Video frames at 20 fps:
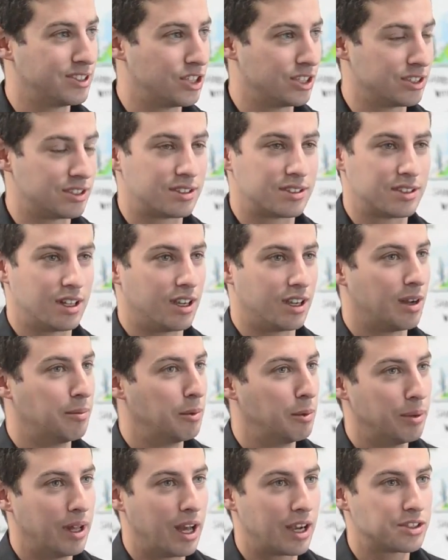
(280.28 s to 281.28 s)
is just a
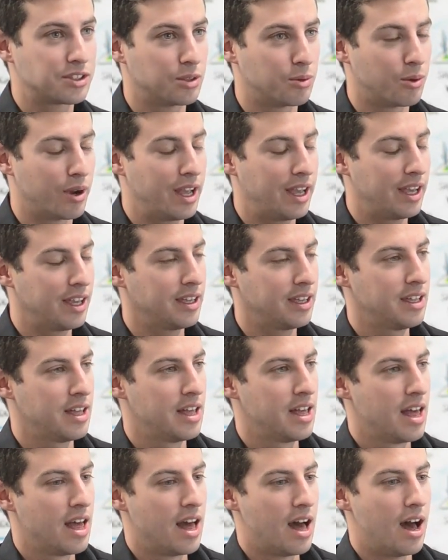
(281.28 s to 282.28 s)
couple blocks away.
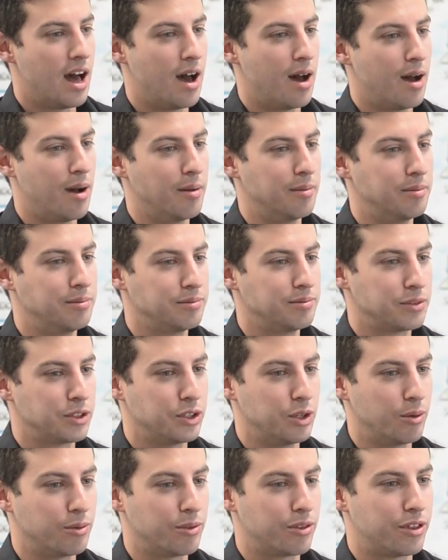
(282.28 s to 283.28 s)

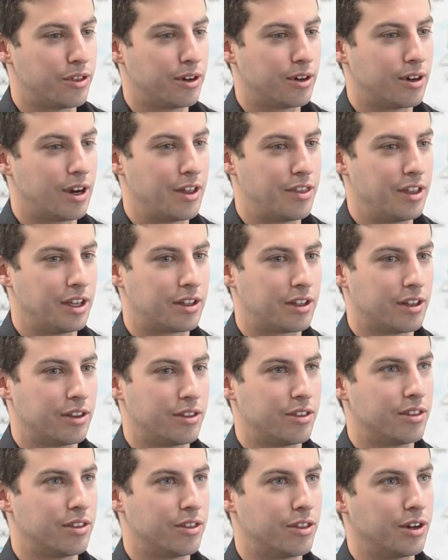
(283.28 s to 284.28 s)
I think
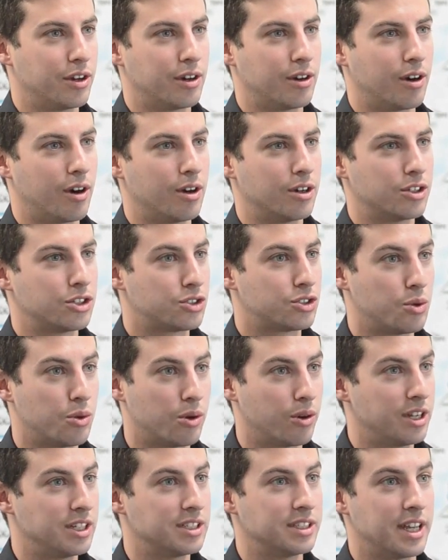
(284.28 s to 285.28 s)
there are
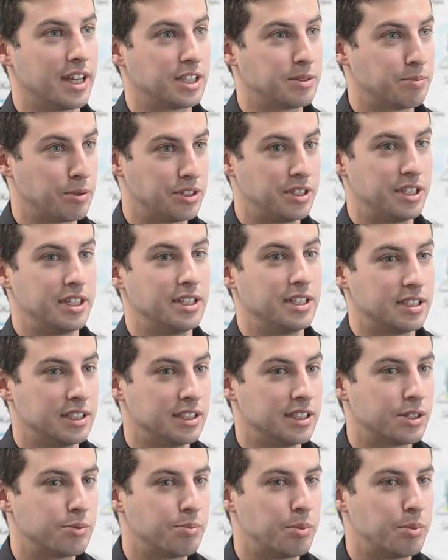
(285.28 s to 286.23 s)
stories and expertise in this